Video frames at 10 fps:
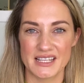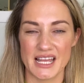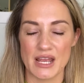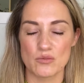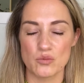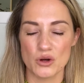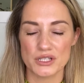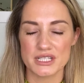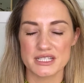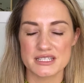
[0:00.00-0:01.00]
and what
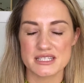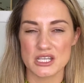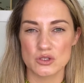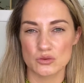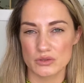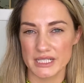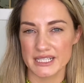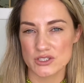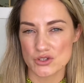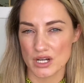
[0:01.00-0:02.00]
it is that you're really
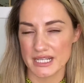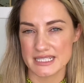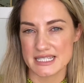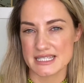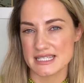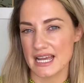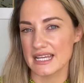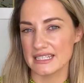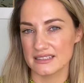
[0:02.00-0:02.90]
trying to say.